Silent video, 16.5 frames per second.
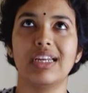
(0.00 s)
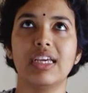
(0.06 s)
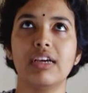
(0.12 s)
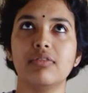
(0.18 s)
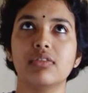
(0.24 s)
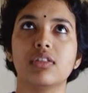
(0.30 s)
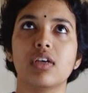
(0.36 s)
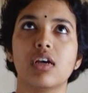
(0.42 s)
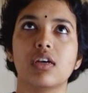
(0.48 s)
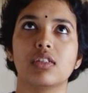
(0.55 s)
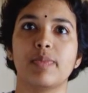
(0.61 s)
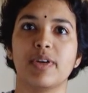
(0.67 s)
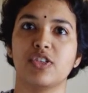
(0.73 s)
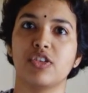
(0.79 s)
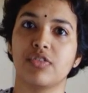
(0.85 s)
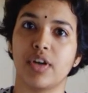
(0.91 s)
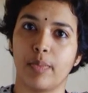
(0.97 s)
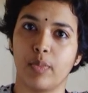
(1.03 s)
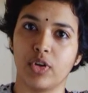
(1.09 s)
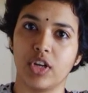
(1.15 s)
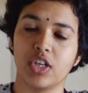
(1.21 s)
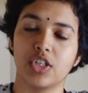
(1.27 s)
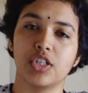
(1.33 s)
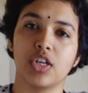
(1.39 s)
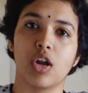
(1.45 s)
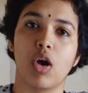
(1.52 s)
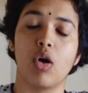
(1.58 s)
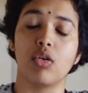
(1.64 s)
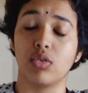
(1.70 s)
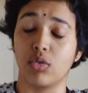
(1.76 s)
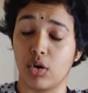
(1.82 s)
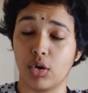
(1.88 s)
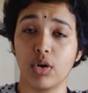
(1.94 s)
it gives a special reputation, and
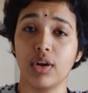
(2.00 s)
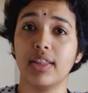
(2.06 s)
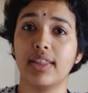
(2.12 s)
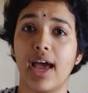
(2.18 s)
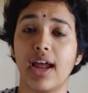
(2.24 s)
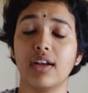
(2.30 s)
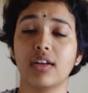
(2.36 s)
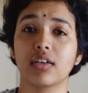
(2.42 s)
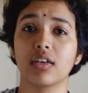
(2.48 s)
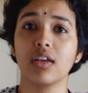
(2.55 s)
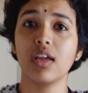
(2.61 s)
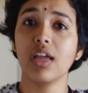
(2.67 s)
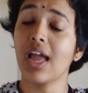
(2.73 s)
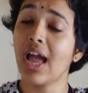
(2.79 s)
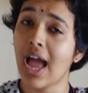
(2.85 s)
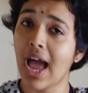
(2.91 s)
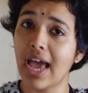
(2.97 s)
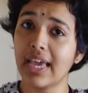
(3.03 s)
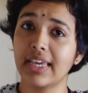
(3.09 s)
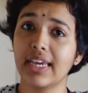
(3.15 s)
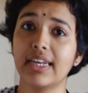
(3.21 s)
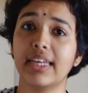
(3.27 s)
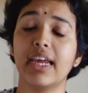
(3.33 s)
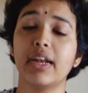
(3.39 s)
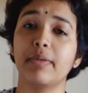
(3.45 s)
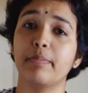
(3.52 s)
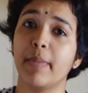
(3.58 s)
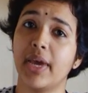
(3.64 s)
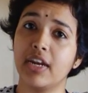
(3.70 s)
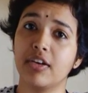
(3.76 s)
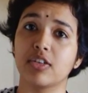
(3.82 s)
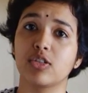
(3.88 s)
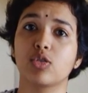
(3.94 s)
not only that, I can get
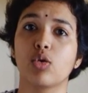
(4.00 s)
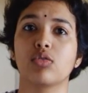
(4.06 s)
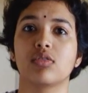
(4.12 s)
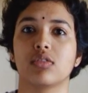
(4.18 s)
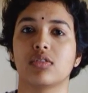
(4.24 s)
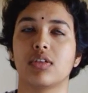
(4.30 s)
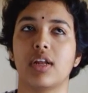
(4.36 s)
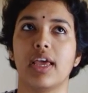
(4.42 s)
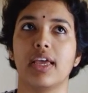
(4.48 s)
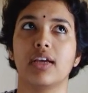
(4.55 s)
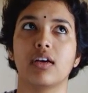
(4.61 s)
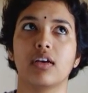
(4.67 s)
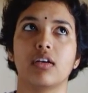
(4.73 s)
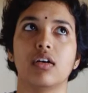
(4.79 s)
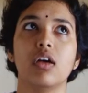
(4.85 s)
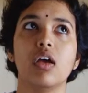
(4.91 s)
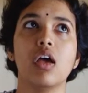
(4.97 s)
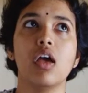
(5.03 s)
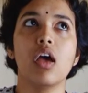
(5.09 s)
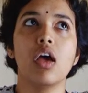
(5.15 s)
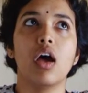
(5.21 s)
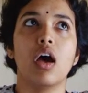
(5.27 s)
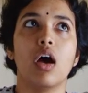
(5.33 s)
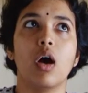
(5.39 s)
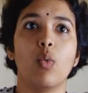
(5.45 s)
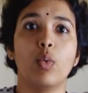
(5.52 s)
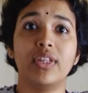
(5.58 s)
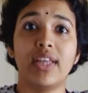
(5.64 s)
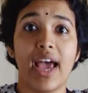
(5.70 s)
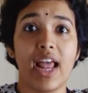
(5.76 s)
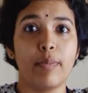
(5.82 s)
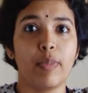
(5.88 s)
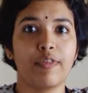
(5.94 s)
many resources, like uh, uh,
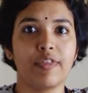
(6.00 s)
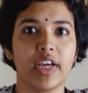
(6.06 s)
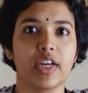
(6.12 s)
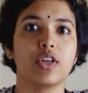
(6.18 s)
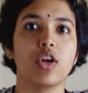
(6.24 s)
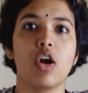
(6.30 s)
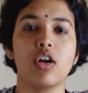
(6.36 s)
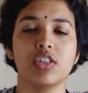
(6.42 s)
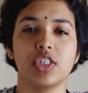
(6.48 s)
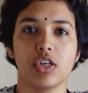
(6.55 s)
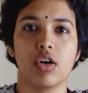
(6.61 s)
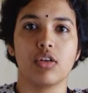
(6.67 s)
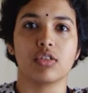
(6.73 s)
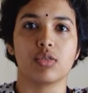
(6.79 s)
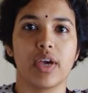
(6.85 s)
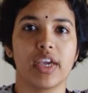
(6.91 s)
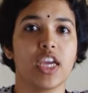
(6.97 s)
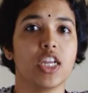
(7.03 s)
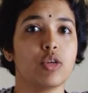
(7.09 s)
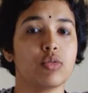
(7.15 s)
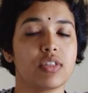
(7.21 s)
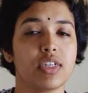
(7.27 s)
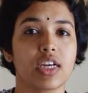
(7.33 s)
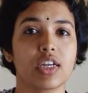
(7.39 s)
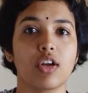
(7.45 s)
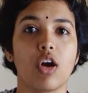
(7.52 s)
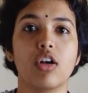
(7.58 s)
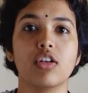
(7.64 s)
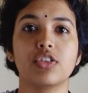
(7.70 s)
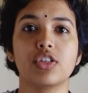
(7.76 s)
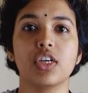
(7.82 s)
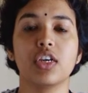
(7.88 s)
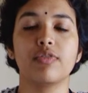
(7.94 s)
with the help of technology also. I can use
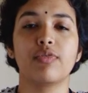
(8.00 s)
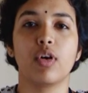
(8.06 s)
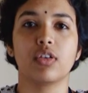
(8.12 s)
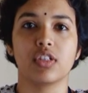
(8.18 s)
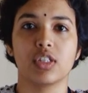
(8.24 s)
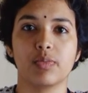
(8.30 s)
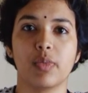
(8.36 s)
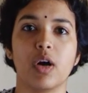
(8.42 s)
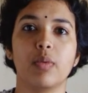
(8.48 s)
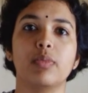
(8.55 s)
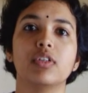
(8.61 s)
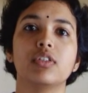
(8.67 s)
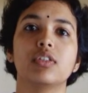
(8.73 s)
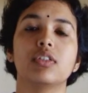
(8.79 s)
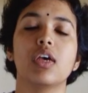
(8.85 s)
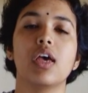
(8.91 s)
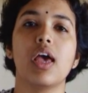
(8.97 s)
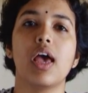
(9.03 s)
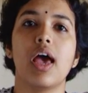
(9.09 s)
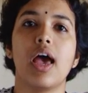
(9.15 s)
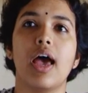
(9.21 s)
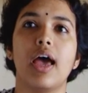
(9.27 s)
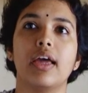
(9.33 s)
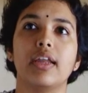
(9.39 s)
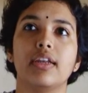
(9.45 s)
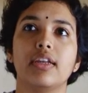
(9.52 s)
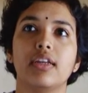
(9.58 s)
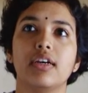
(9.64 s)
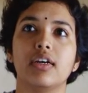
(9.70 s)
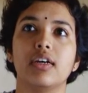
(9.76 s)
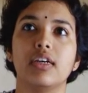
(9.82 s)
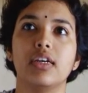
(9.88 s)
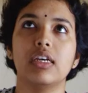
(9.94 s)
technology for this purpose,
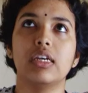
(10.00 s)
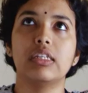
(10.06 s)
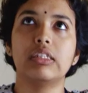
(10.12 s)
and uh,